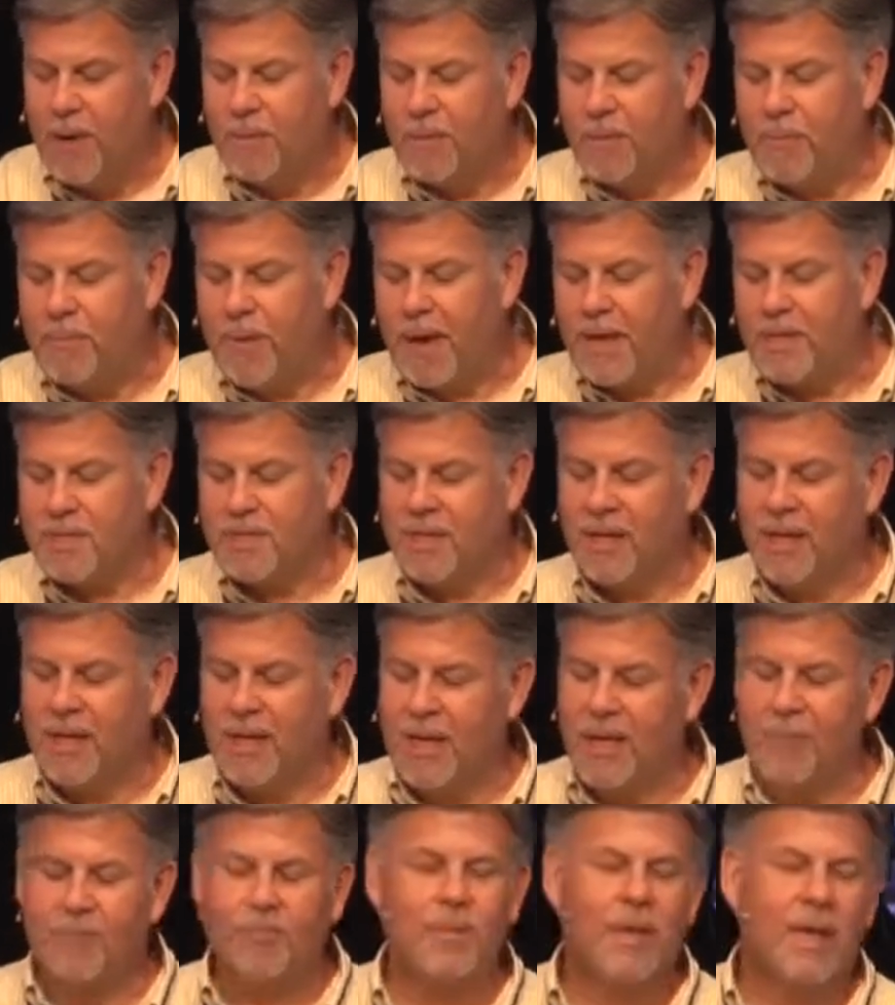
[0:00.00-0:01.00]
But
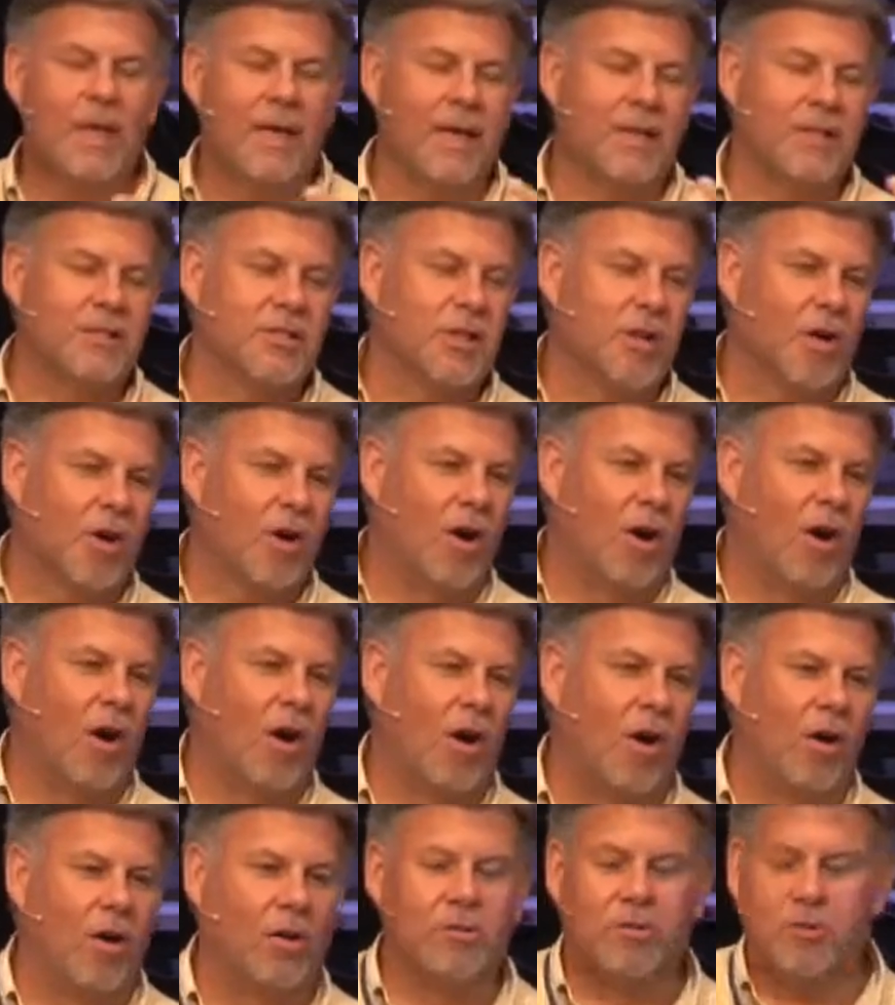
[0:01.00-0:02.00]
basically, it's a
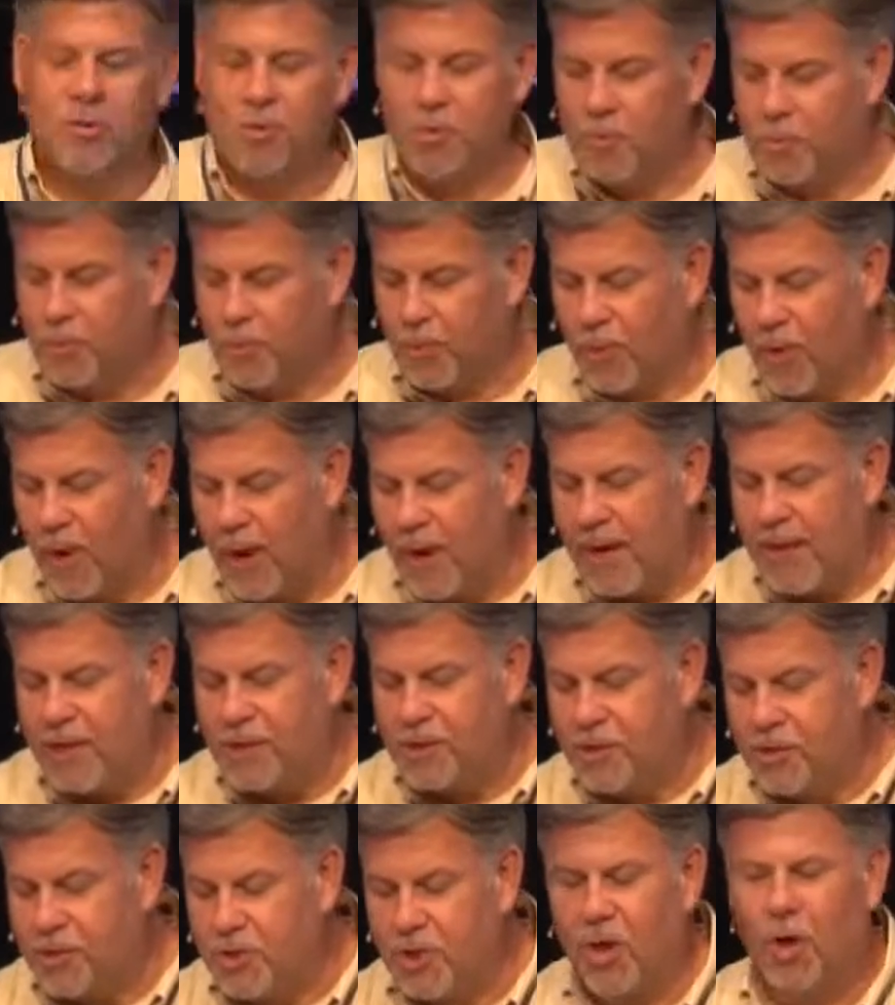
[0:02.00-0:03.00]
call to
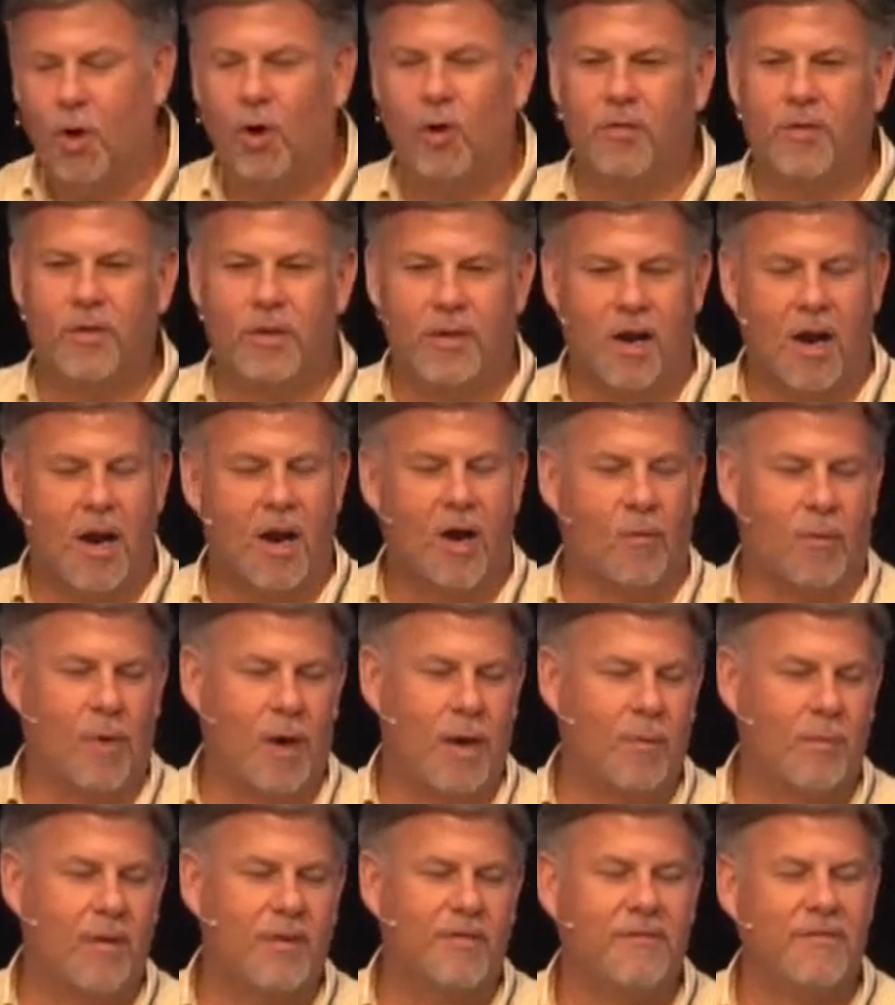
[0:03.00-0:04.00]
praise Jehovah
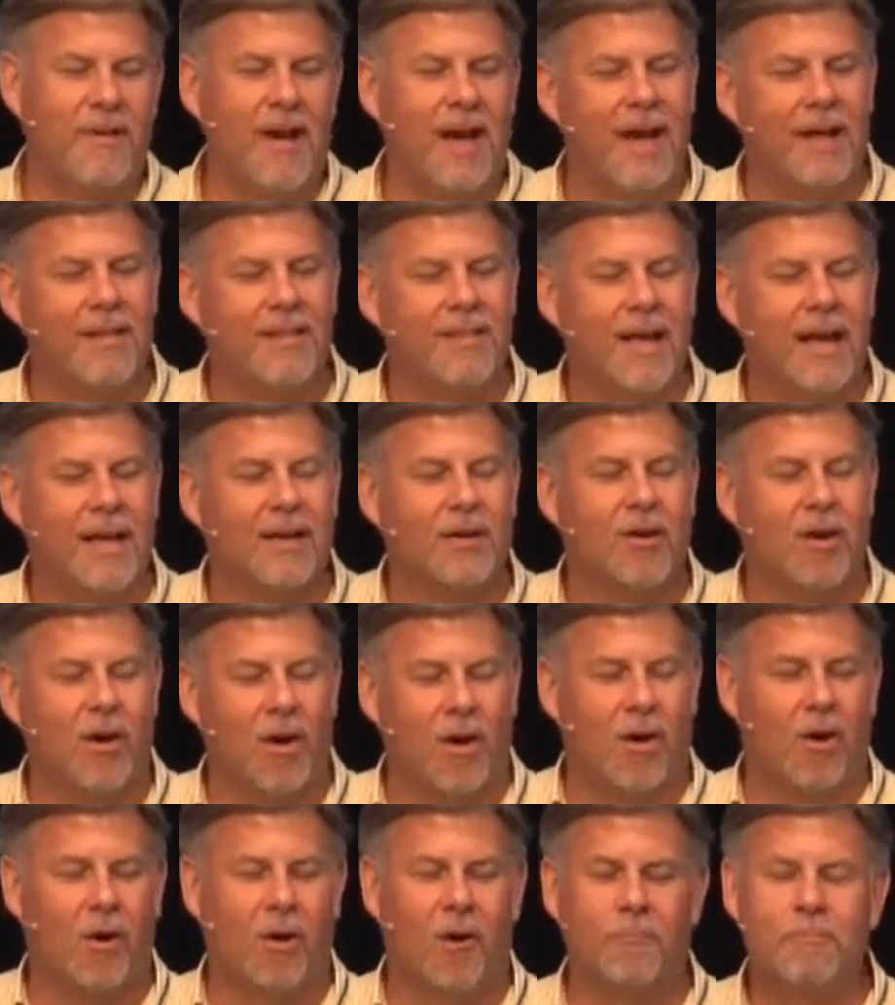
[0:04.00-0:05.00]
Yahweh. We find that
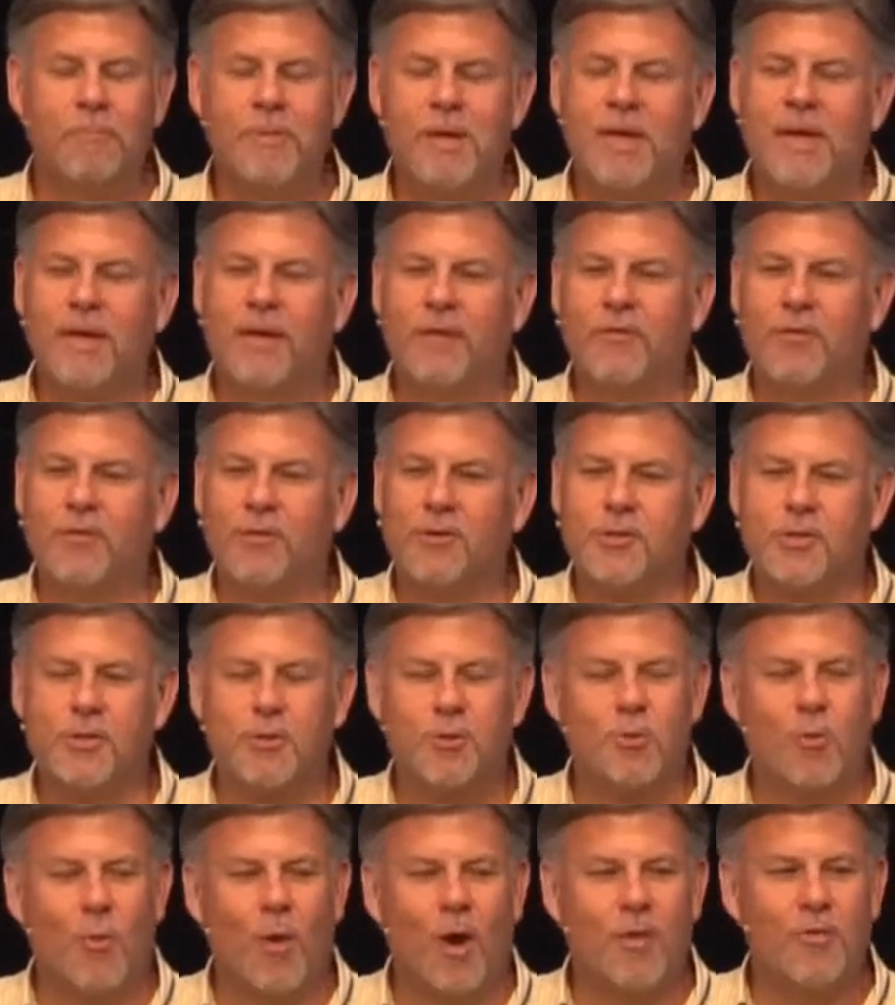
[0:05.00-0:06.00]
call in
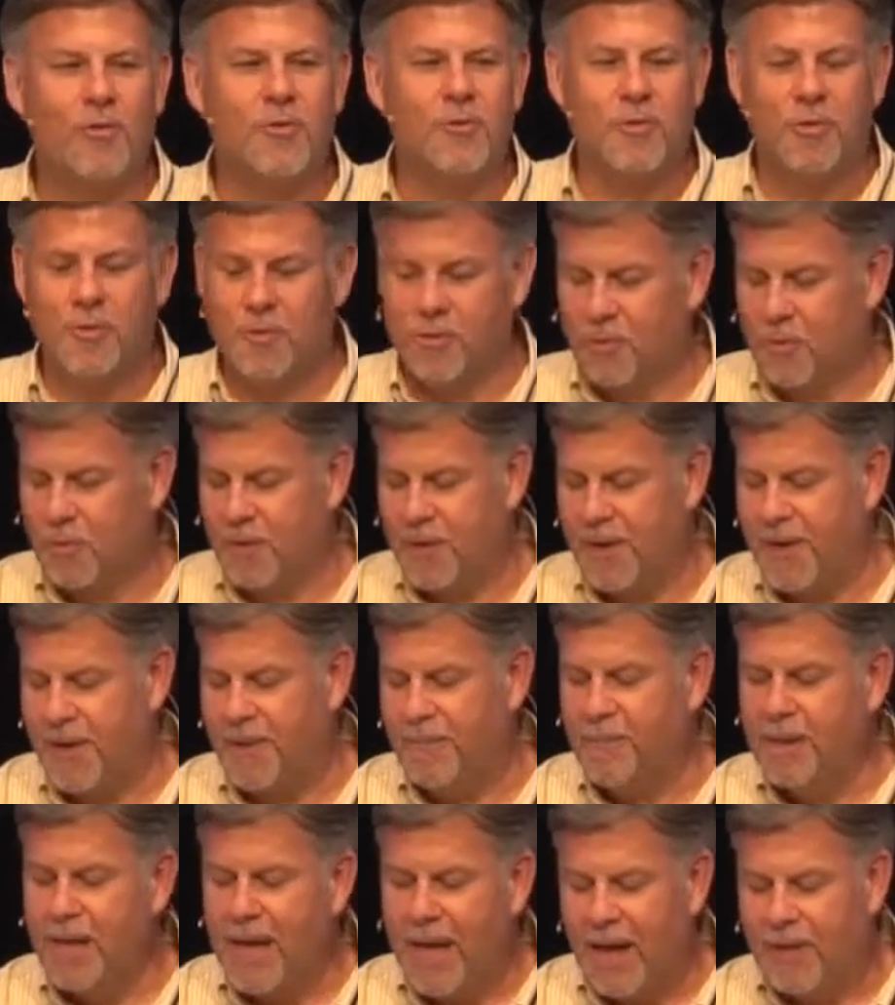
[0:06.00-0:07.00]
verses 1 through
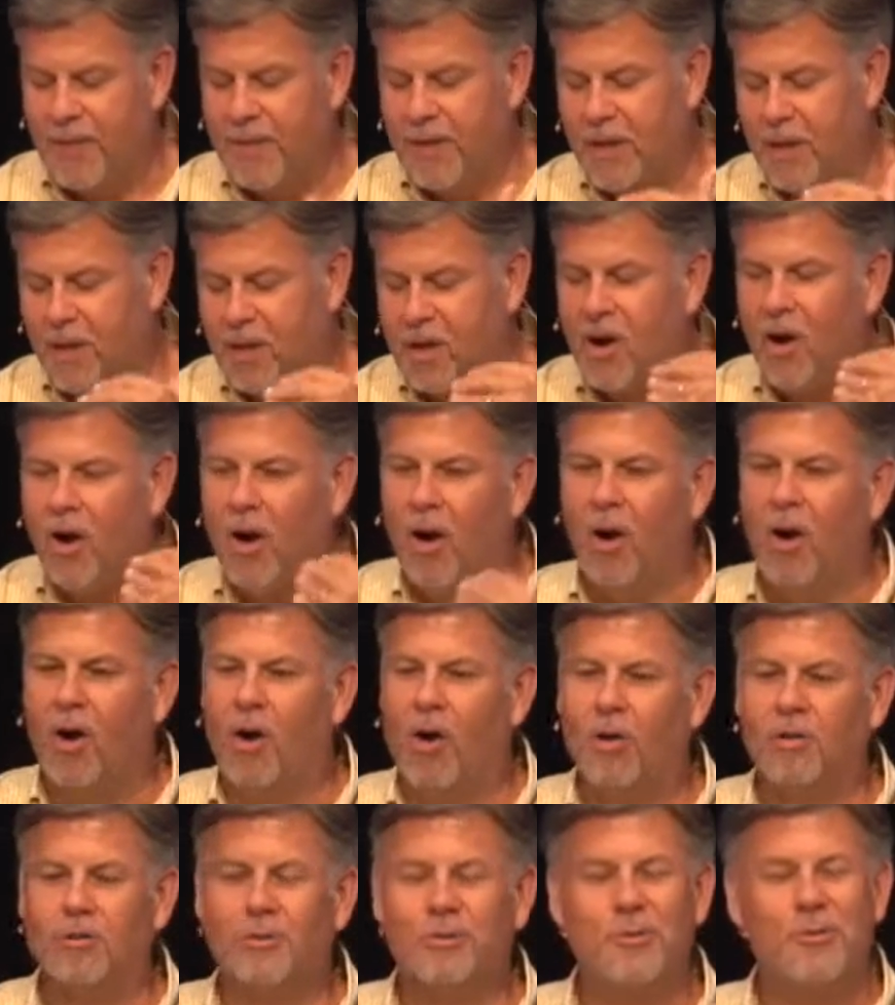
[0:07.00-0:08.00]
3, and then a
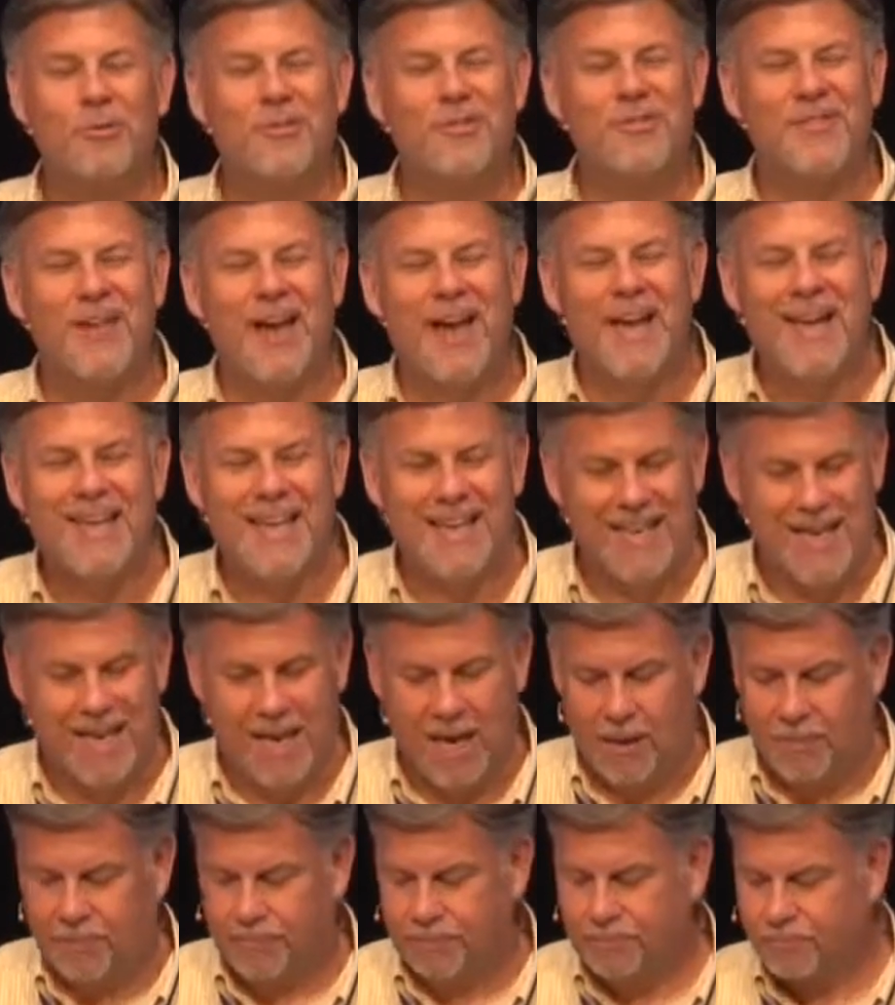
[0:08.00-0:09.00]
call to thank
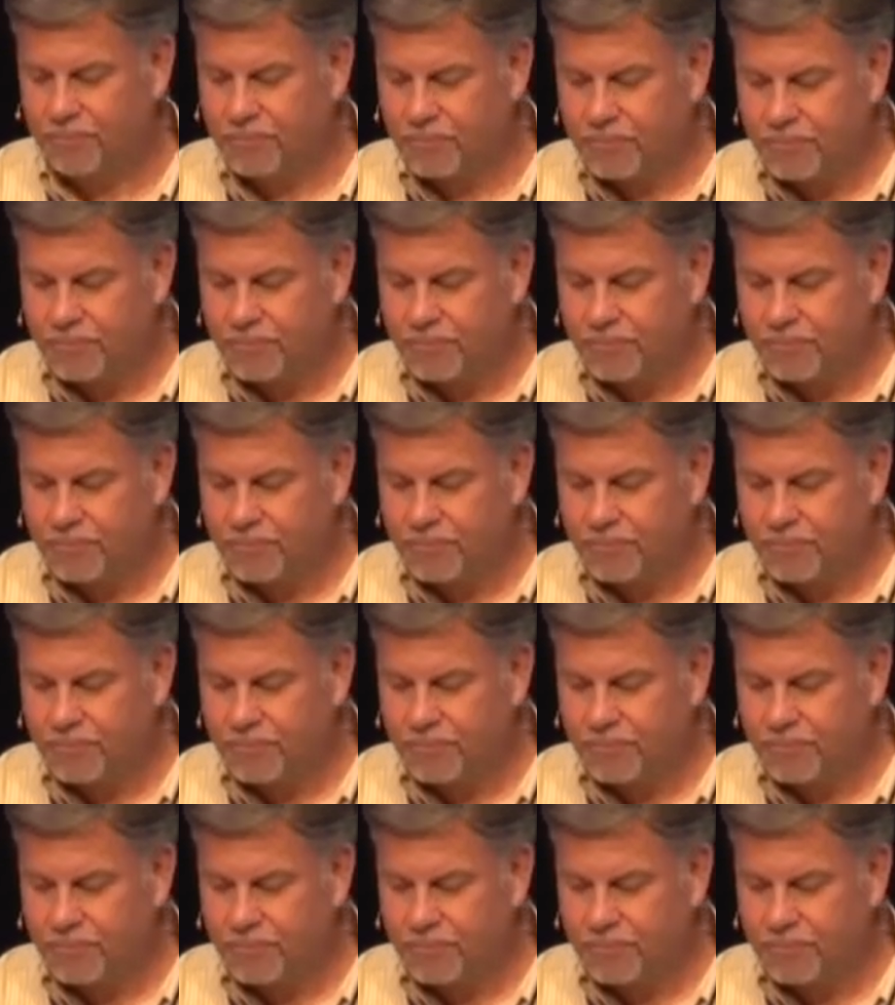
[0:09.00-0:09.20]
Him,